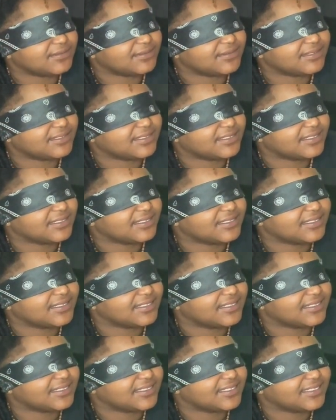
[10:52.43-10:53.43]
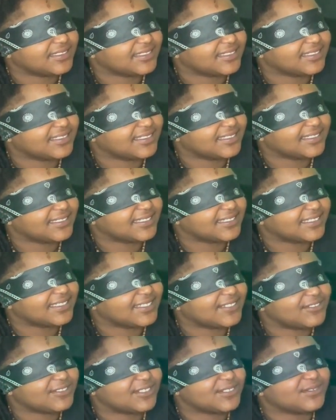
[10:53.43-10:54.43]
Yes, cherry. It
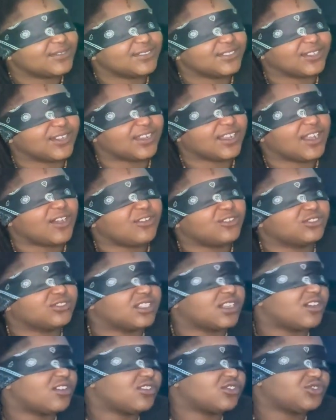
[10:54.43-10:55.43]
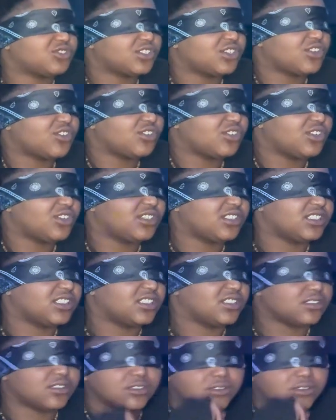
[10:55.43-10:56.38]
was something dark. I don't drink, I don't drink Coca Cola either though.